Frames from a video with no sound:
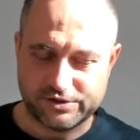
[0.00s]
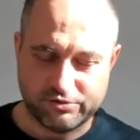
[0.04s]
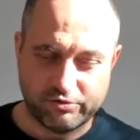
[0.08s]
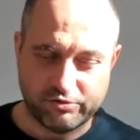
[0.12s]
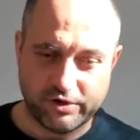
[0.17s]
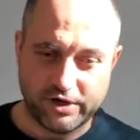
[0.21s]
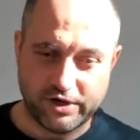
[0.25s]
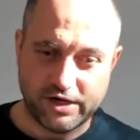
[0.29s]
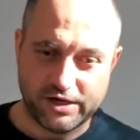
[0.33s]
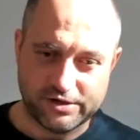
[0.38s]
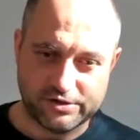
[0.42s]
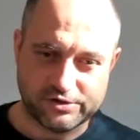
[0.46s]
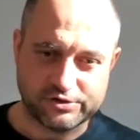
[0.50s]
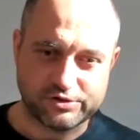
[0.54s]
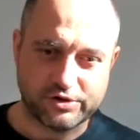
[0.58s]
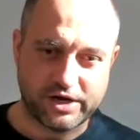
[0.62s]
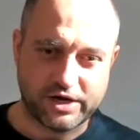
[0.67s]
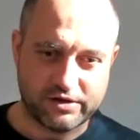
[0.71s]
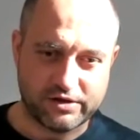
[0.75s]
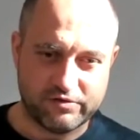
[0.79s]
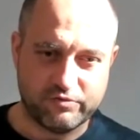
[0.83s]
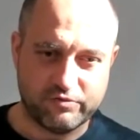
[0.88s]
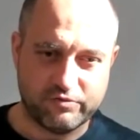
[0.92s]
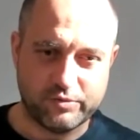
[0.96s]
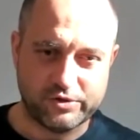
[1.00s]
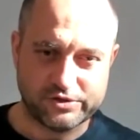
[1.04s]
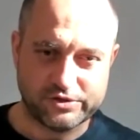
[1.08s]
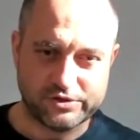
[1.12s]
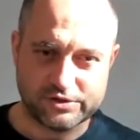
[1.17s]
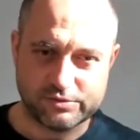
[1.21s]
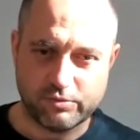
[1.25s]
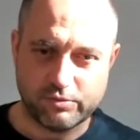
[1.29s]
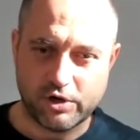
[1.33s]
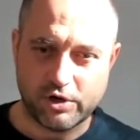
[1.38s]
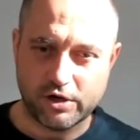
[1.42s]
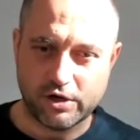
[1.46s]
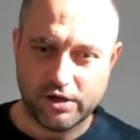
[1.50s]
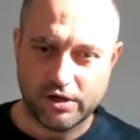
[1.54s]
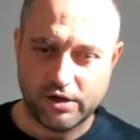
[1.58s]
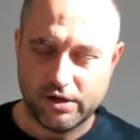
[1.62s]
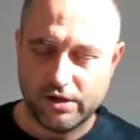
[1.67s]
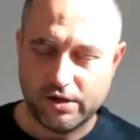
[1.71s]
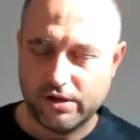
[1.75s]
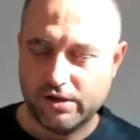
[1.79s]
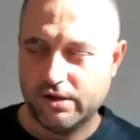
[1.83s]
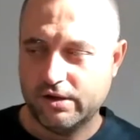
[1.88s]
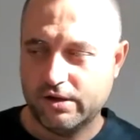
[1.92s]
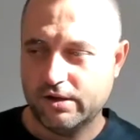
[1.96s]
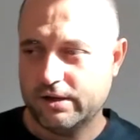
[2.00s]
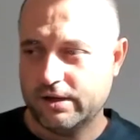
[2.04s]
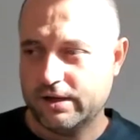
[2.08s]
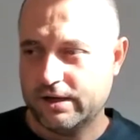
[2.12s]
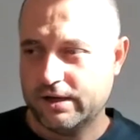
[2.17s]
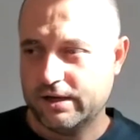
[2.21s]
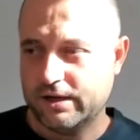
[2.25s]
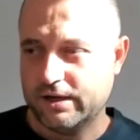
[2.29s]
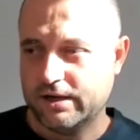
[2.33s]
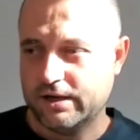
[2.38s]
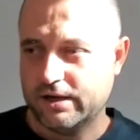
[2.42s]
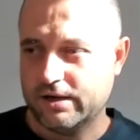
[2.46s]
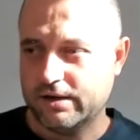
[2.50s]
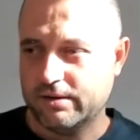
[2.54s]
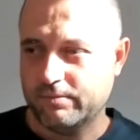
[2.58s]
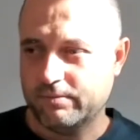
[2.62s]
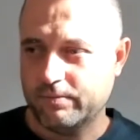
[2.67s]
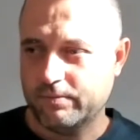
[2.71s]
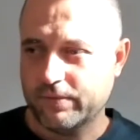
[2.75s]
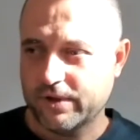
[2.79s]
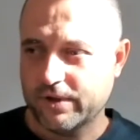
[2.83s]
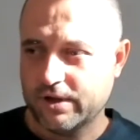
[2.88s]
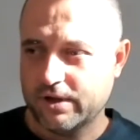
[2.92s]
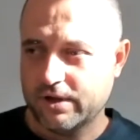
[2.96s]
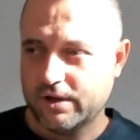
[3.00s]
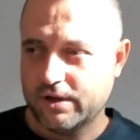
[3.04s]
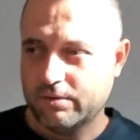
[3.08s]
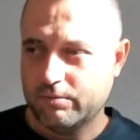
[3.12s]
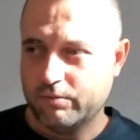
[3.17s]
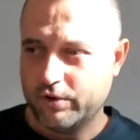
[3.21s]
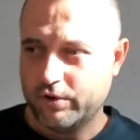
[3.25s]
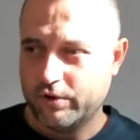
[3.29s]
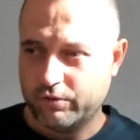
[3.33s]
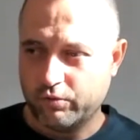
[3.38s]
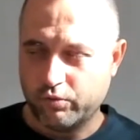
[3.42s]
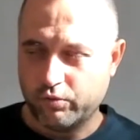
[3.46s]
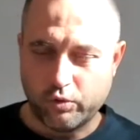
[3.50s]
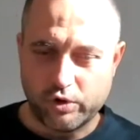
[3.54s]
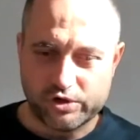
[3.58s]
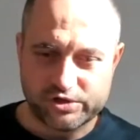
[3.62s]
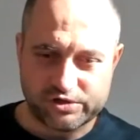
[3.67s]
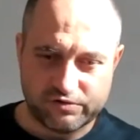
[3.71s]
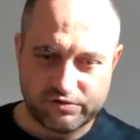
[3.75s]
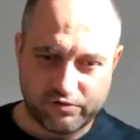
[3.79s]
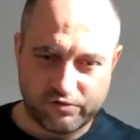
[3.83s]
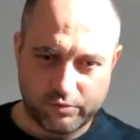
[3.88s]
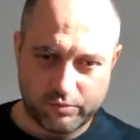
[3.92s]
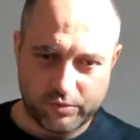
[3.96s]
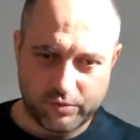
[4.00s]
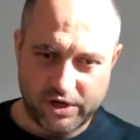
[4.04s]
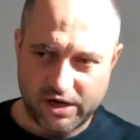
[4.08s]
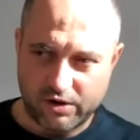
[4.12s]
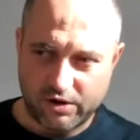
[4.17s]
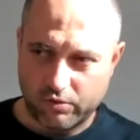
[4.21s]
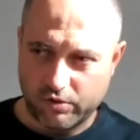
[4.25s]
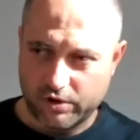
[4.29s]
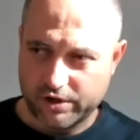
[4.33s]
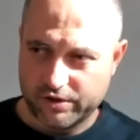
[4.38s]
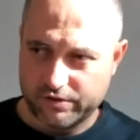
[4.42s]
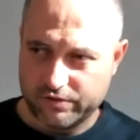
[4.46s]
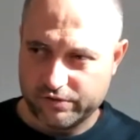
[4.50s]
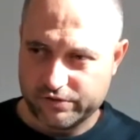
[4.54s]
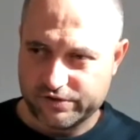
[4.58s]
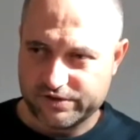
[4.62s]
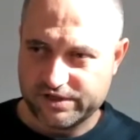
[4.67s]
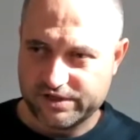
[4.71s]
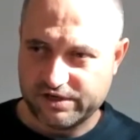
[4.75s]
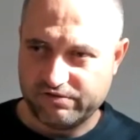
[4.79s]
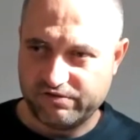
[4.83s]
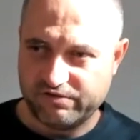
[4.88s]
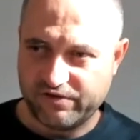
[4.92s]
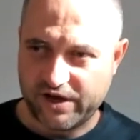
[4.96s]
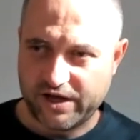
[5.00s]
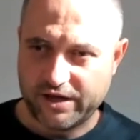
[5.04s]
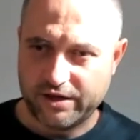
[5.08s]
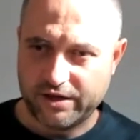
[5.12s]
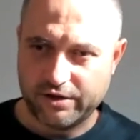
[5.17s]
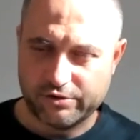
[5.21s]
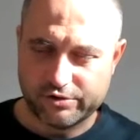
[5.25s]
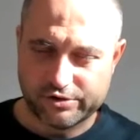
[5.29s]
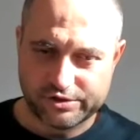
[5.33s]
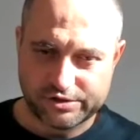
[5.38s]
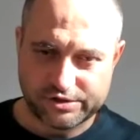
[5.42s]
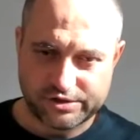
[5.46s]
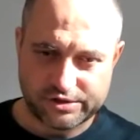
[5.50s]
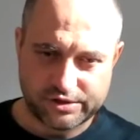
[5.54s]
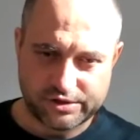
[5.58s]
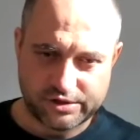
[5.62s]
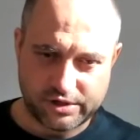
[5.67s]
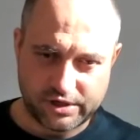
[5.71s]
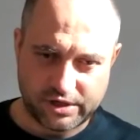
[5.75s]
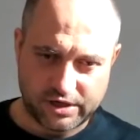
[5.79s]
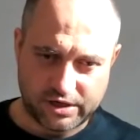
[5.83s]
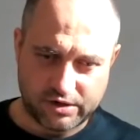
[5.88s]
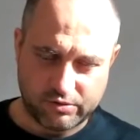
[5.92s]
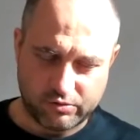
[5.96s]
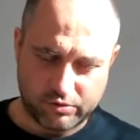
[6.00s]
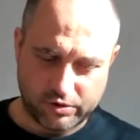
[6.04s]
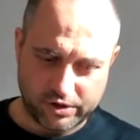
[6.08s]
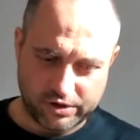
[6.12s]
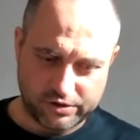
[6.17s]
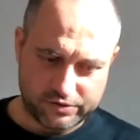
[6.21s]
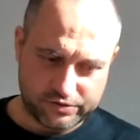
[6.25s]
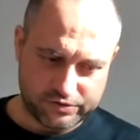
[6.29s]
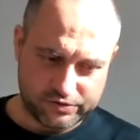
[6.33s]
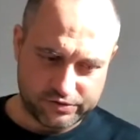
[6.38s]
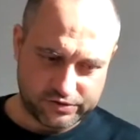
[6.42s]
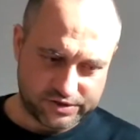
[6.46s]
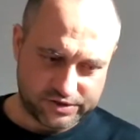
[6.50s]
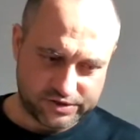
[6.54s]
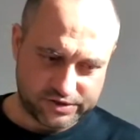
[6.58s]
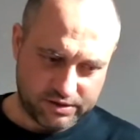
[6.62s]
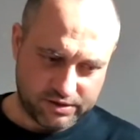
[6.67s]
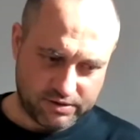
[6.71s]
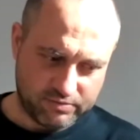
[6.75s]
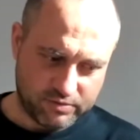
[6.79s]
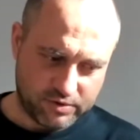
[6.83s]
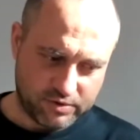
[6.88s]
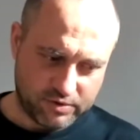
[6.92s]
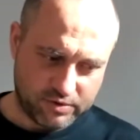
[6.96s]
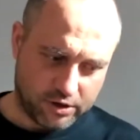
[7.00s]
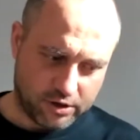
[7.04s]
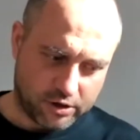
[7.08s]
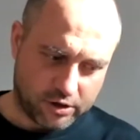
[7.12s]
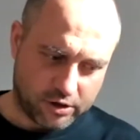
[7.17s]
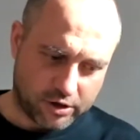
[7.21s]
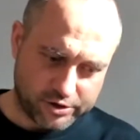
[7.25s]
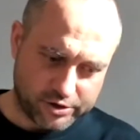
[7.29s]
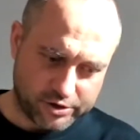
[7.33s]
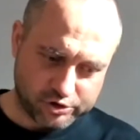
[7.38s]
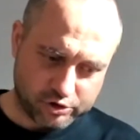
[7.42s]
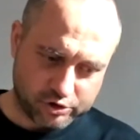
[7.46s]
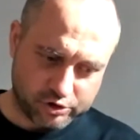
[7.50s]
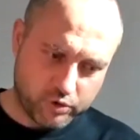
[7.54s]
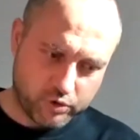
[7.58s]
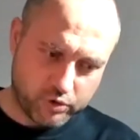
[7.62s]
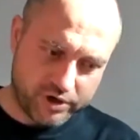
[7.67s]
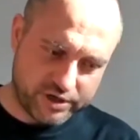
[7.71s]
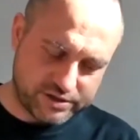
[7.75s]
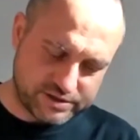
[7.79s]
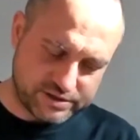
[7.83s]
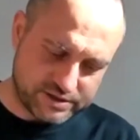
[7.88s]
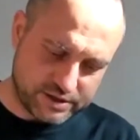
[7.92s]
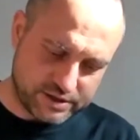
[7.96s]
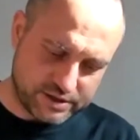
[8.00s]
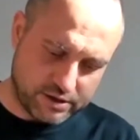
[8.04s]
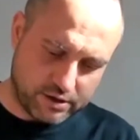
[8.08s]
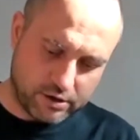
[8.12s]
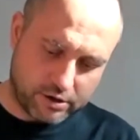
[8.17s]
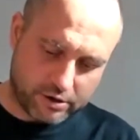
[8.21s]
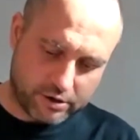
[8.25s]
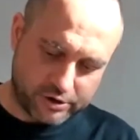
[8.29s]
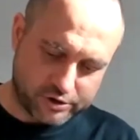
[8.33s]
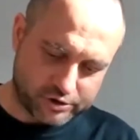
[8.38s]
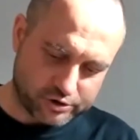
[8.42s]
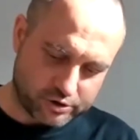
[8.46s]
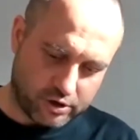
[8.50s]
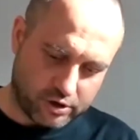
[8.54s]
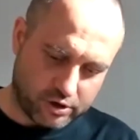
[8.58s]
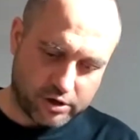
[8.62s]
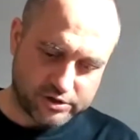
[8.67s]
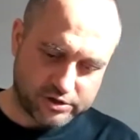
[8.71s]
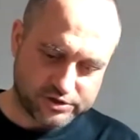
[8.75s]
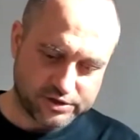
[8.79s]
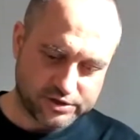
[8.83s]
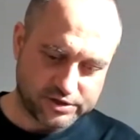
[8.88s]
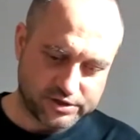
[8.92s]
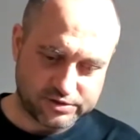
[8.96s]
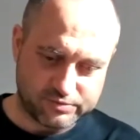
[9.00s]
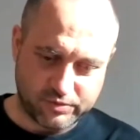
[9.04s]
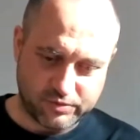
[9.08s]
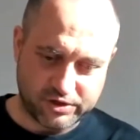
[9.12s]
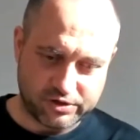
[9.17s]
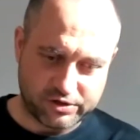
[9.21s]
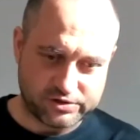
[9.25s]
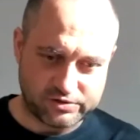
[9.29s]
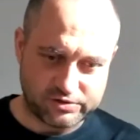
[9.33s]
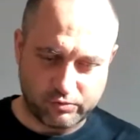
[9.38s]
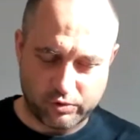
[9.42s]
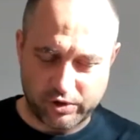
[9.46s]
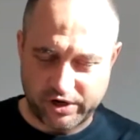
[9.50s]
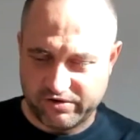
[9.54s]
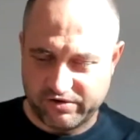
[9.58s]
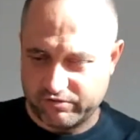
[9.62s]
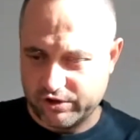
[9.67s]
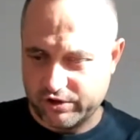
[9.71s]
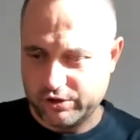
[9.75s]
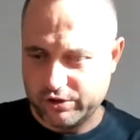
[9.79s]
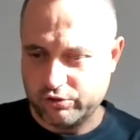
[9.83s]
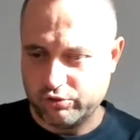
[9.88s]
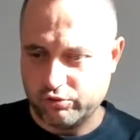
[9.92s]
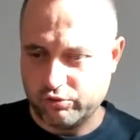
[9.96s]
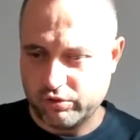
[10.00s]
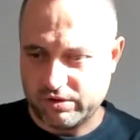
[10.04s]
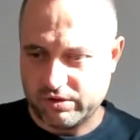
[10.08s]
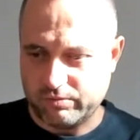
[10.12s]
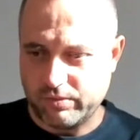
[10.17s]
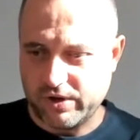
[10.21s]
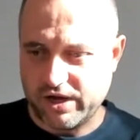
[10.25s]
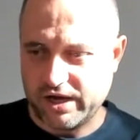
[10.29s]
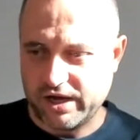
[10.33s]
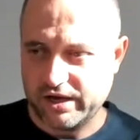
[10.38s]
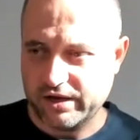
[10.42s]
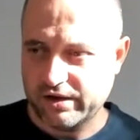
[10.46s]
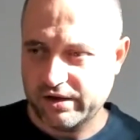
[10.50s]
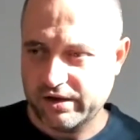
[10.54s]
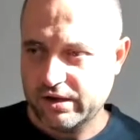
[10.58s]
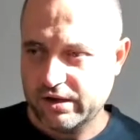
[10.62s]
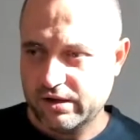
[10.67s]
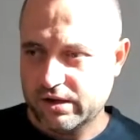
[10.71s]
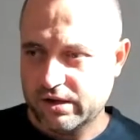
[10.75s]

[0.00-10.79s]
a really attractive business model. But it wasn't for me. I wanted to see failures. I wanted to see larger wins and larger losses, because whatever you do at Bain,